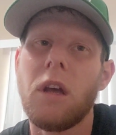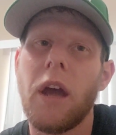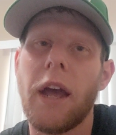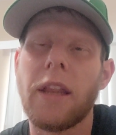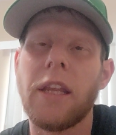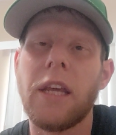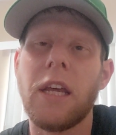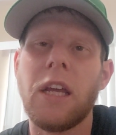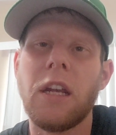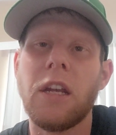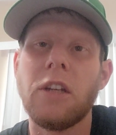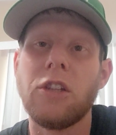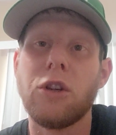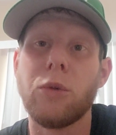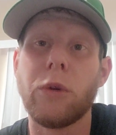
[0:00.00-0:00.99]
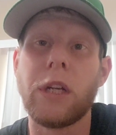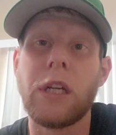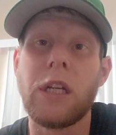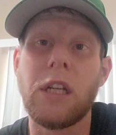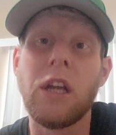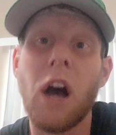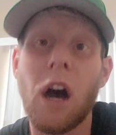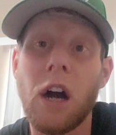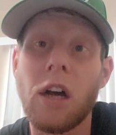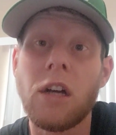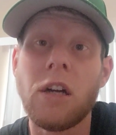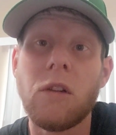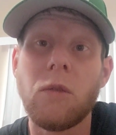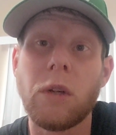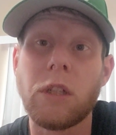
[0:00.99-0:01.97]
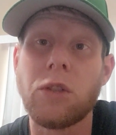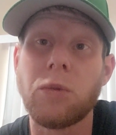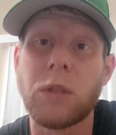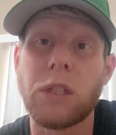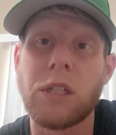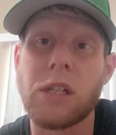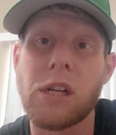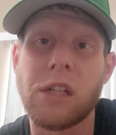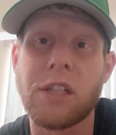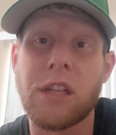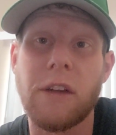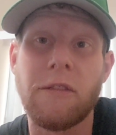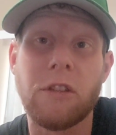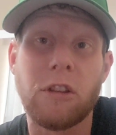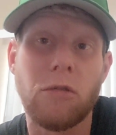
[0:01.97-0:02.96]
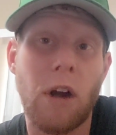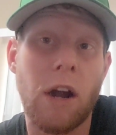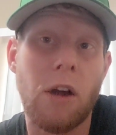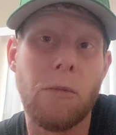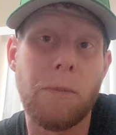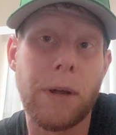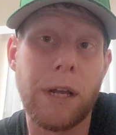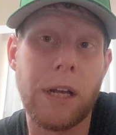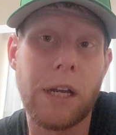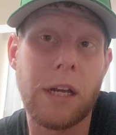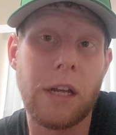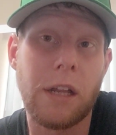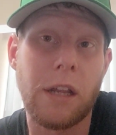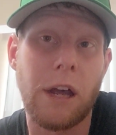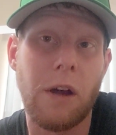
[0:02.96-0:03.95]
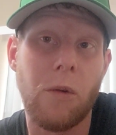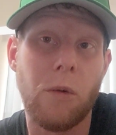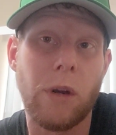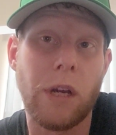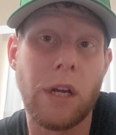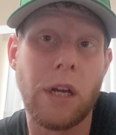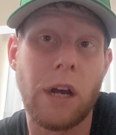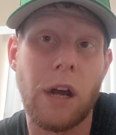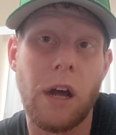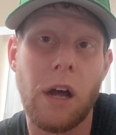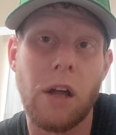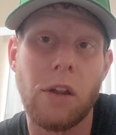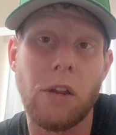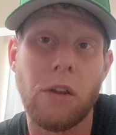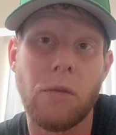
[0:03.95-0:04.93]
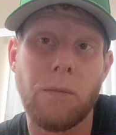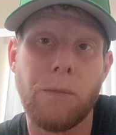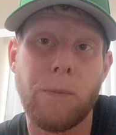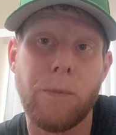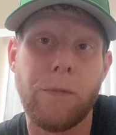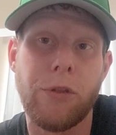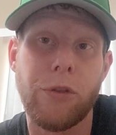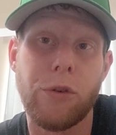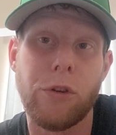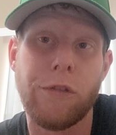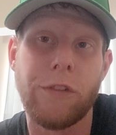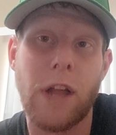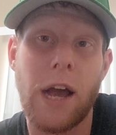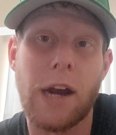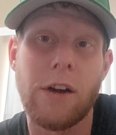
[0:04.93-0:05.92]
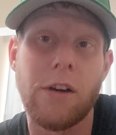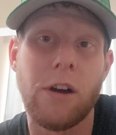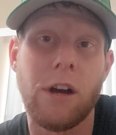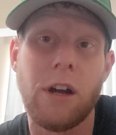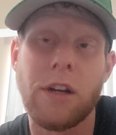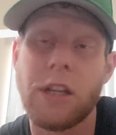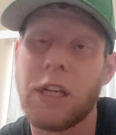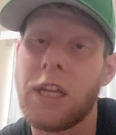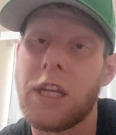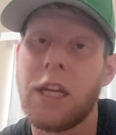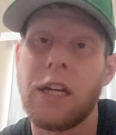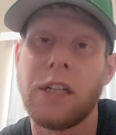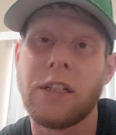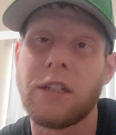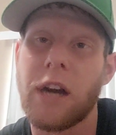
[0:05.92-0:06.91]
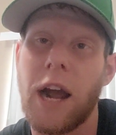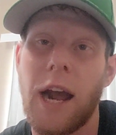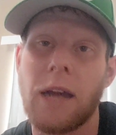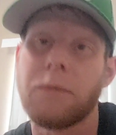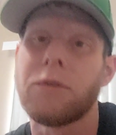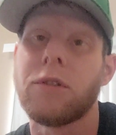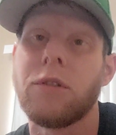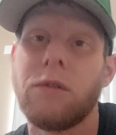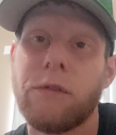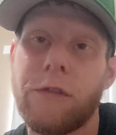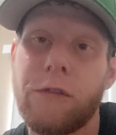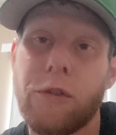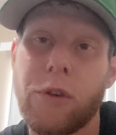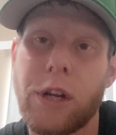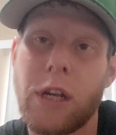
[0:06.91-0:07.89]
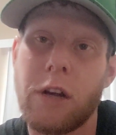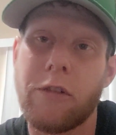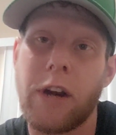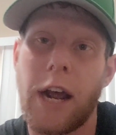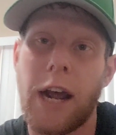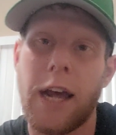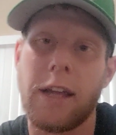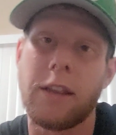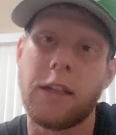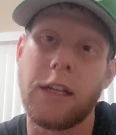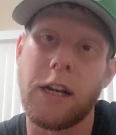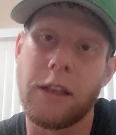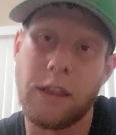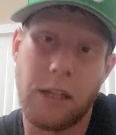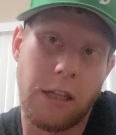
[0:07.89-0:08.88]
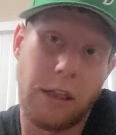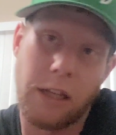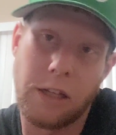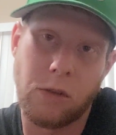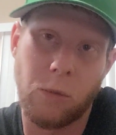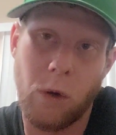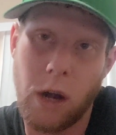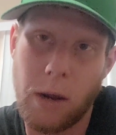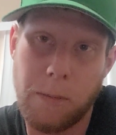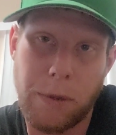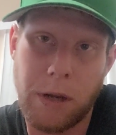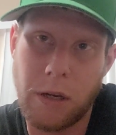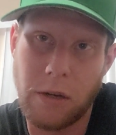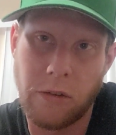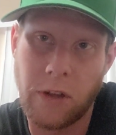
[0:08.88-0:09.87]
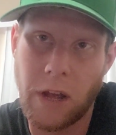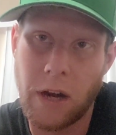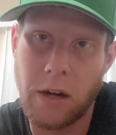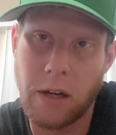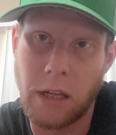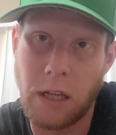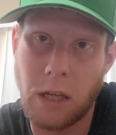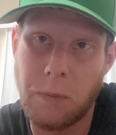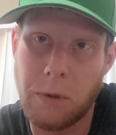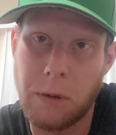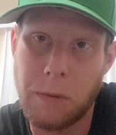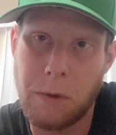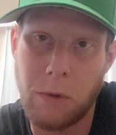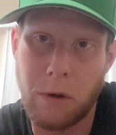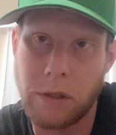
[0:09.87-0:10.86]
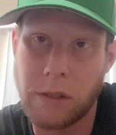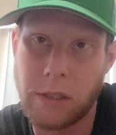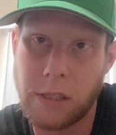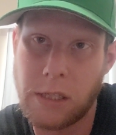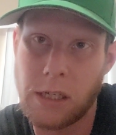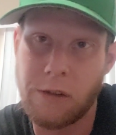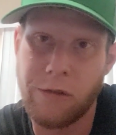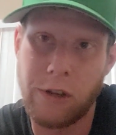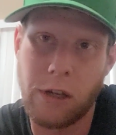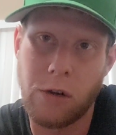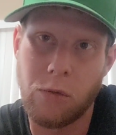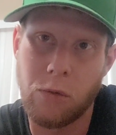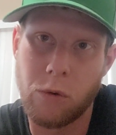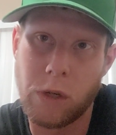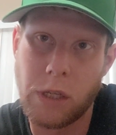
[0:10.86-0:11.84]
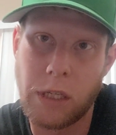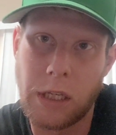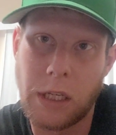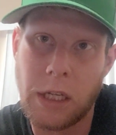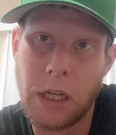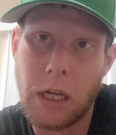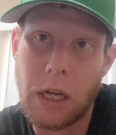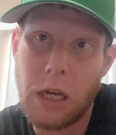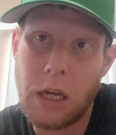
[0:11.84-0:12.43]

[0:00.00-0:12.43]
then Derek Young, which was a 7th round pick that we threw a flyer on. The kid is an absolute freak of an athlete. I think that's why Pete decided to keep him. He wants to see if he can really,